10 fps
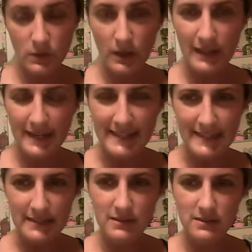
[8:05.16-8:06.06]
I like
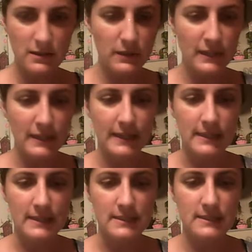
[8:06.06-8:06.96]
this. I really like
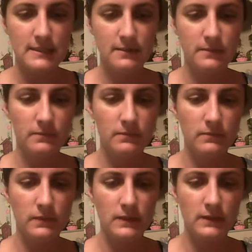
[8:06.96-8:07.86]

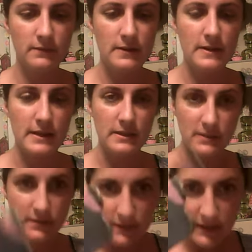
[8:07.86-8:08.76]
this. Very nice
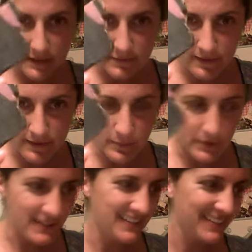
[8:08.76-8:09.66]
and very
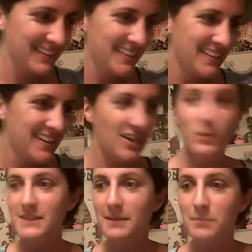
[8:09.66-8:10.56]
pretty.
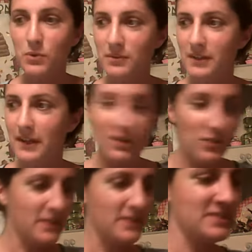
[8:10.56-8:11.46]
Where's that mold at? Oh,
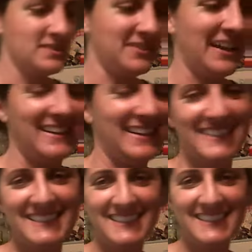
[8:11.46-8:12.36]
there it is.
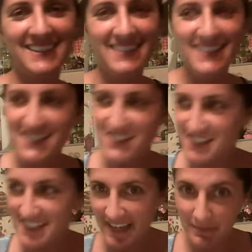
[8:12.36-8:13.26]
Okay. then she
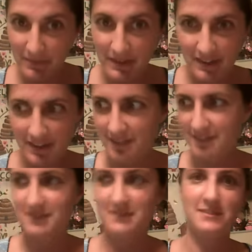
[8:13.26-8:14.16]
sent me.
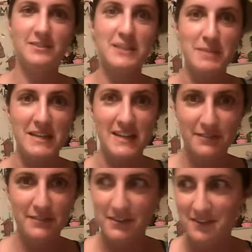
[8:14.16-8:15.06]
You sent me
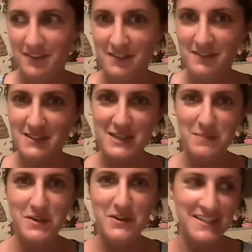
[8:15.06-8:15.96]
enough, girl. You didn't have to send
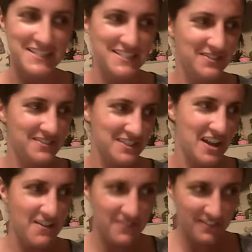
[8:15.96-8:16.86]
me all this stuff.